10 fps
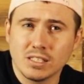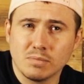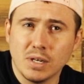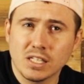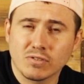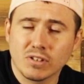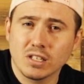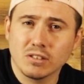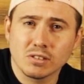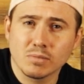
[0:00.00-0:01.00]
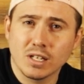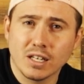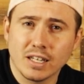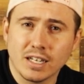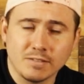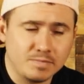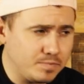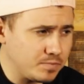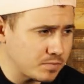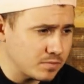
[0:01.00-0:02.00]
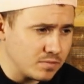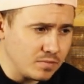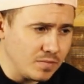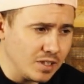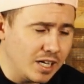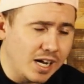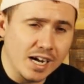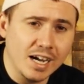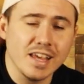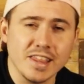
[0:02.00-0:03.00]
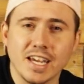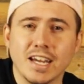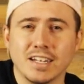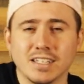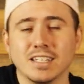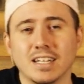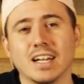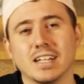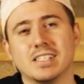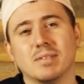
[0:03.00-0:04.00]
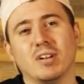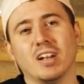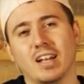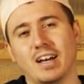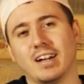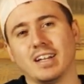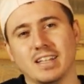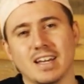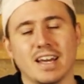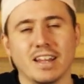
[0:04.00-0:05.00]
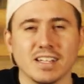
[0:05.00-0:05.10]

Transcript: best friend or something like that, and he had a similar line in there